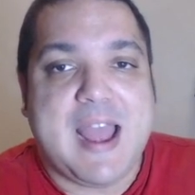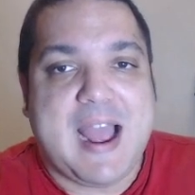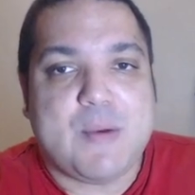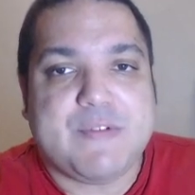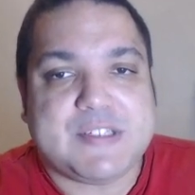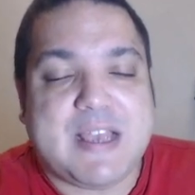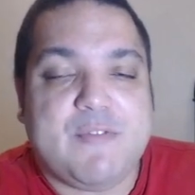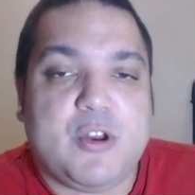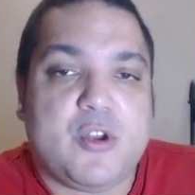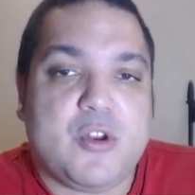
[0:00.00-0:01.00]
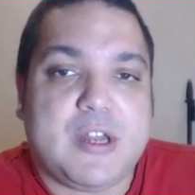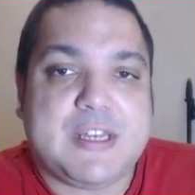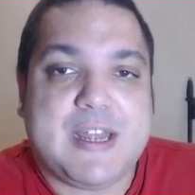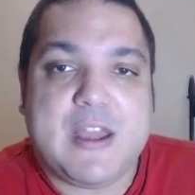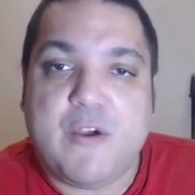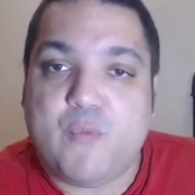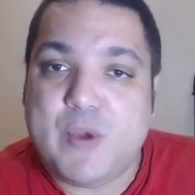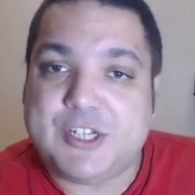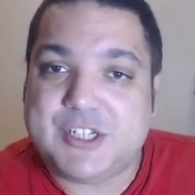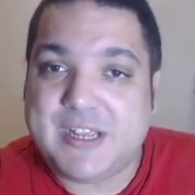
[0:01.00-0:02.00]
and with us having a good idea of
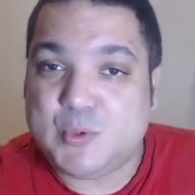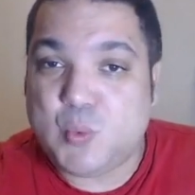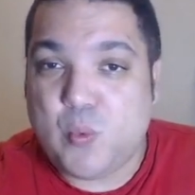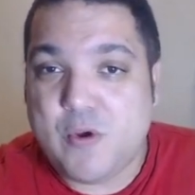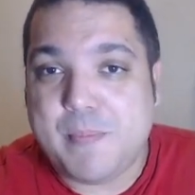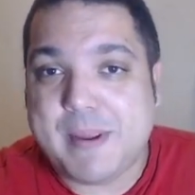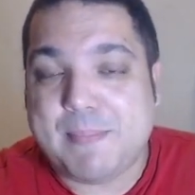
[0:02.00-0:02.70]
which teams will be